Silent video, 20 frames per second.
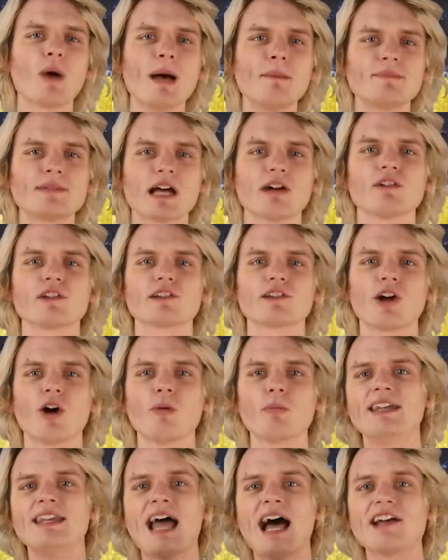Webb
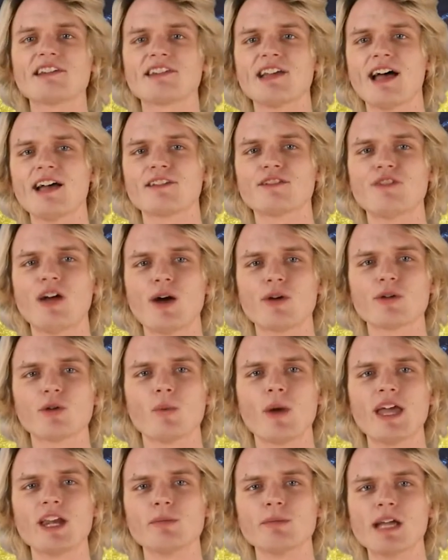Telescope, NASA has found a
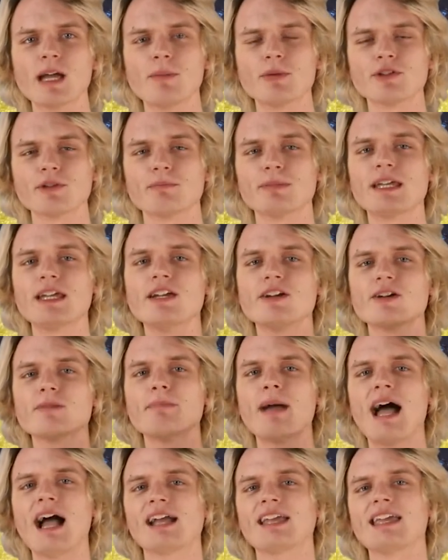way to be able to peer
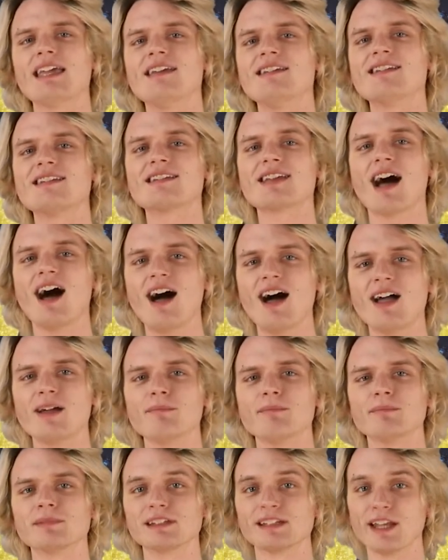back into
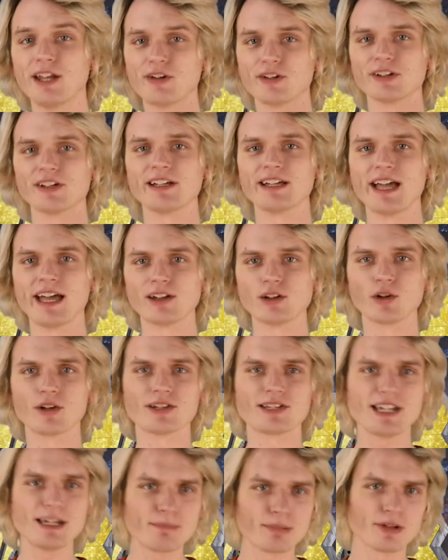time, literally, and
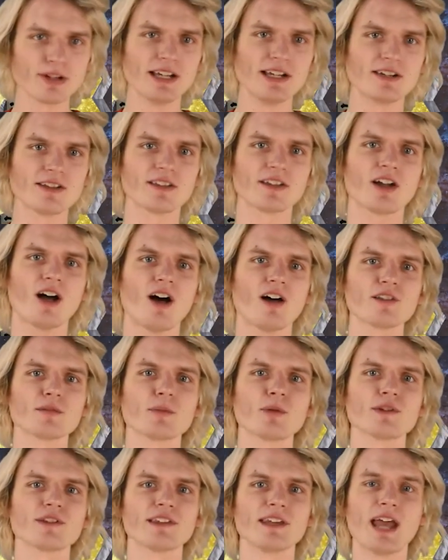look deeper into the
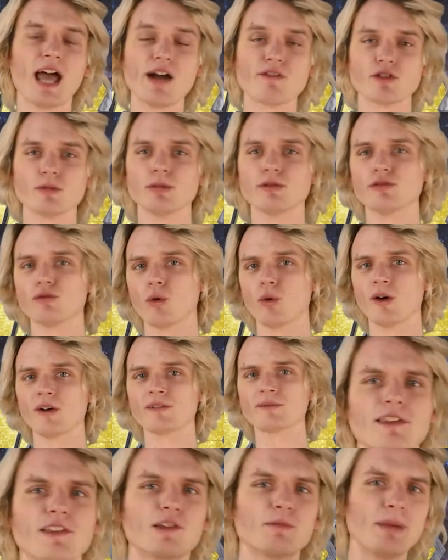cosmos than ever before.
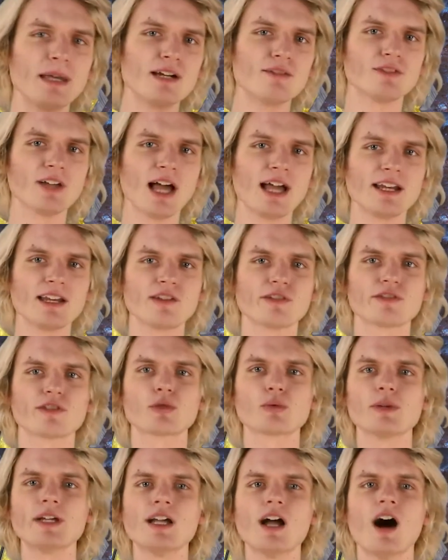The speed of light is
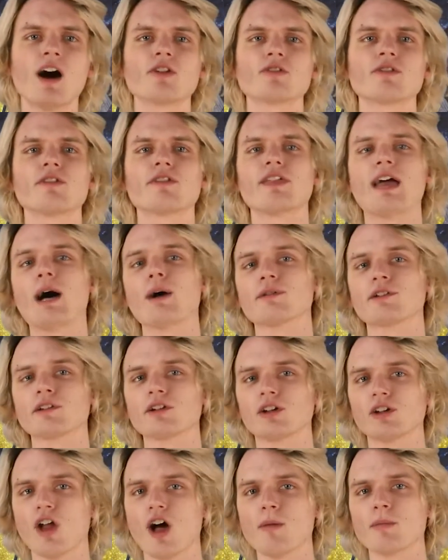three hundred
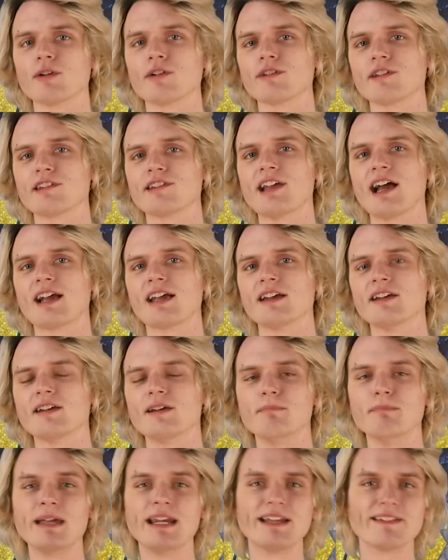thousand kilometers a second,
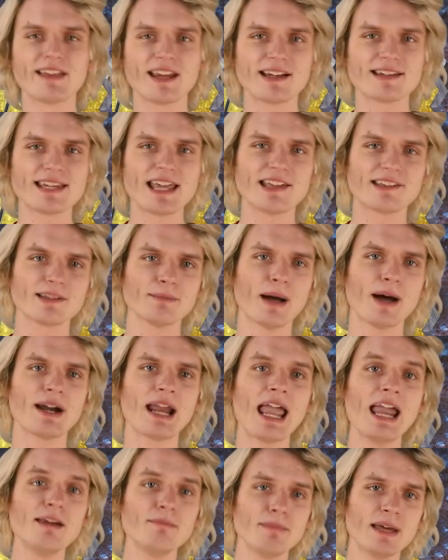meaning that it takes about
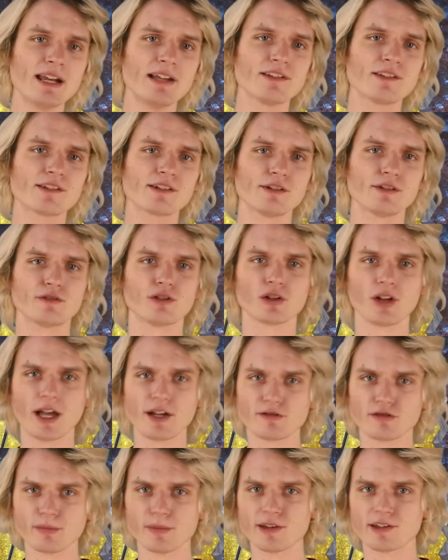eight minutes for
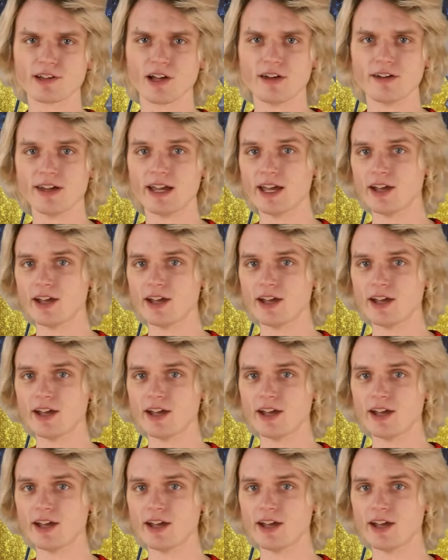light from the sun to